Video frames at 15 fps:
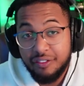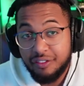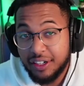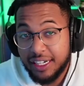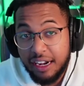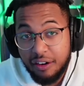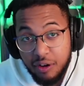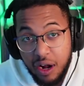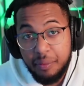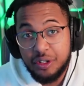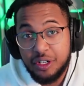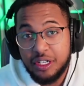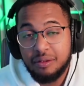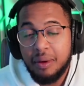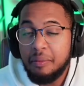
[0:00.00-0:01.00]
Forget
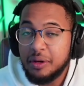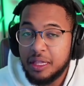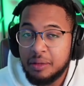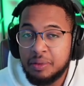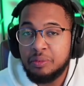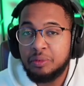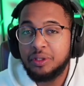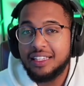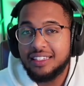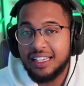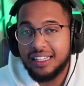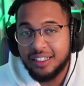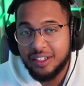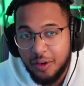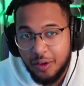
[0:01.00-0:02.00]
Robinhood. Remember the people that
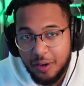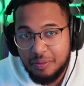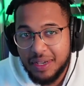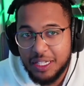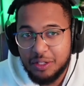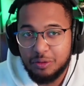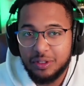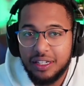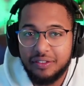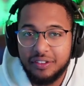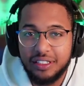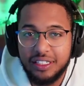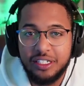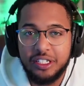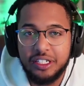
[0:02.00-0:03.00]
said Coinbase will
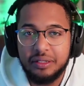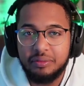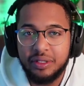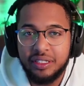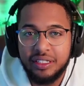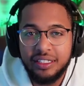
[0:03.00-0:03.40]
never list S H I B.